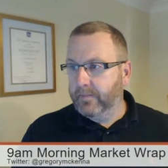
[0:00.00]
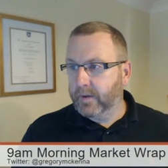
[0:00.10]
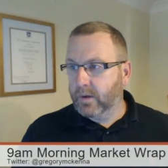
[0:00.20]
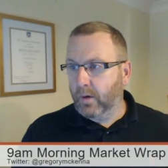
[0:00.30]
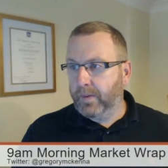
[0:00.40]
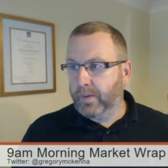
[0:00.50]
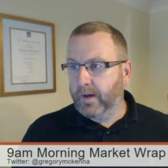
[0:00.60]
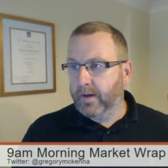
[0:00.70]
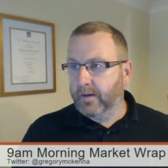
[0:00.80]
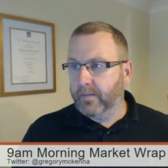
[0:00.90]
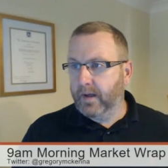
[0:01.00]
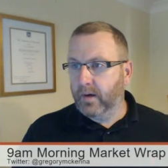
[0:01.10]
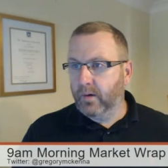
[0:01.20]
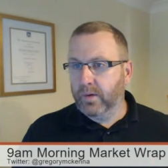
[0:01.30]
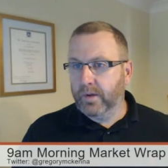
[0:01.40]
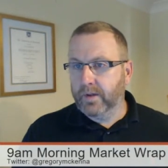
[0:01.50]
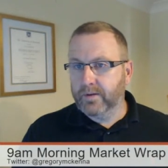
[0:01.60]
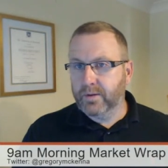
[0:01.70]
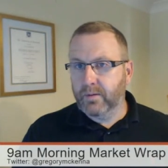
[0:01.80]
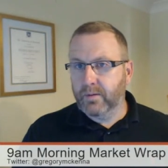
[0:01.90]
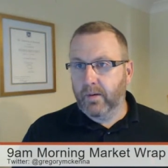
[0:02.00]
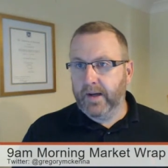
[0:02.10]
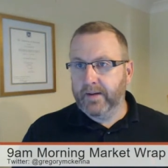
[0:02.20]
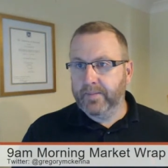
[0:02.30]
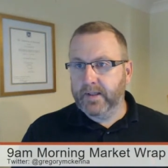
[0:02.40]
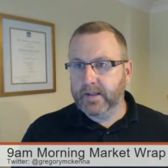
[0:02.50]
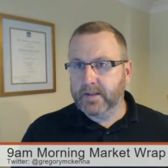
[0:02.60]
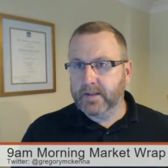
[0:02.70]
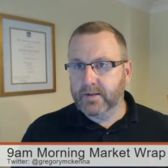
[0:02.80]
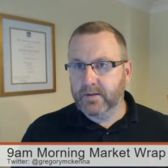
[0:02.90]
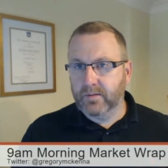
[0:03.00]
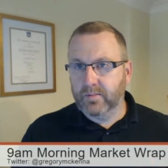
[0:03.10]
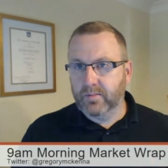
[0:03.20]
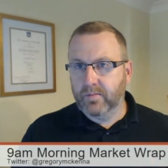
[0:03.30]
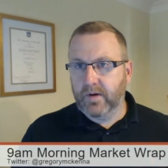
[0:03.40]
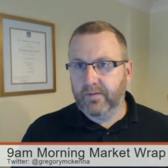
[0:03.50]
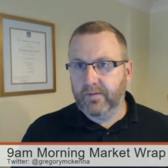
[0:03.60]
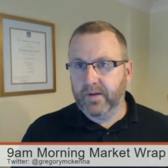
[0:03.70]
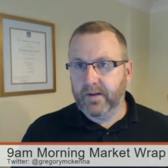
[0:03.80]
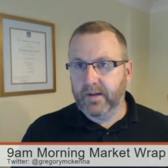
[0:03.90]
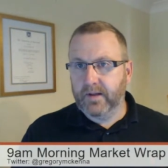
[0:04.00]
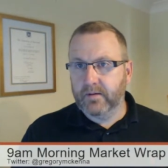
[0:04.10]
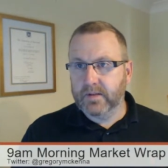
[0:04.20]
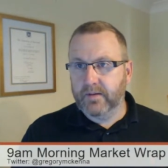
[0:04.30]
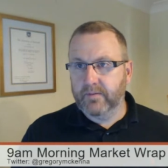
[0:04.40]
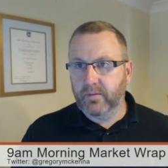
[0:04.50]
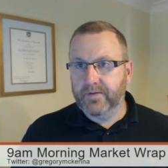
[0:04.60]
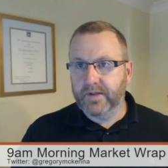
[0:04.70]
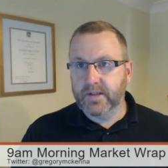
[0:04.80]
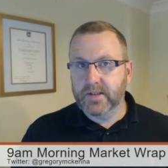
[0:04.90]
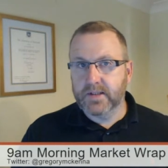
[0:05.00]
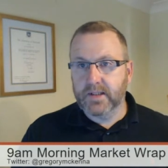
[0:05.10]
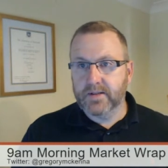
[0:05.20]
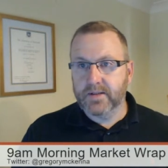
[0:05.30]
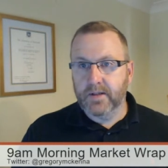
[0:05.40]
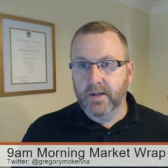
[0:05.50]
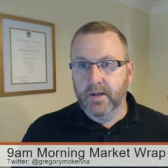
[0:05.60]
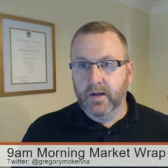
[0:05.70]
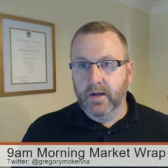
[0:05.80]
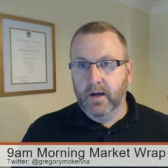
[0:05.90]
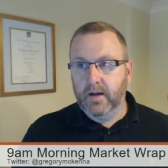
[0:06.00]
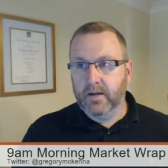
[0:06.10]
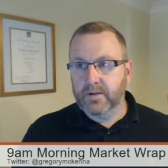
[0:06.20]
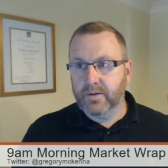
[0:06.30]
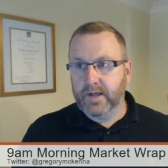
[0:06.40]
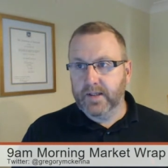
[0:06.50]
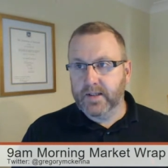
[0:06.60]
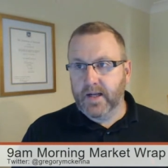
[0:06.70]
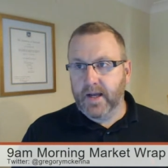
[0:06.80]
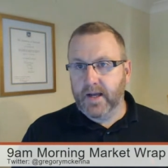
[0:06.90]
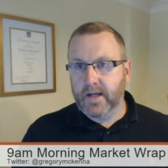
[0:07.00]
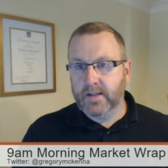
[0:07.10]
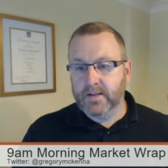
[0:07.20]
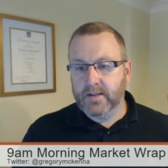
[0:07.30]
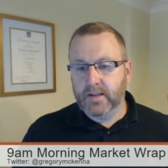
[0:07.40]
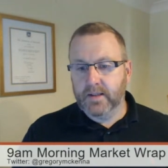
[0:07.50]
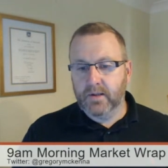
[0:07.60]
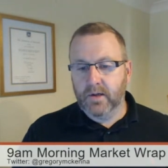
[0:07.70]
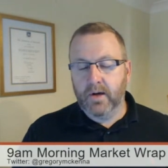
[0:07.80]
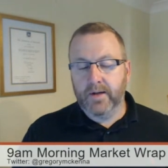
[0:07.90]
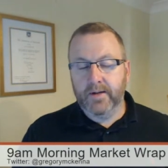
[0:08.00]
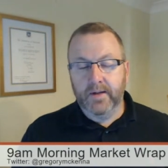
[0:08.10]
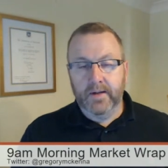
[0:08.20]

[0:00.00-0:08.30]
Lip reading: Copper held at 208, but that's still roughly the lowest level we've seen since 2009.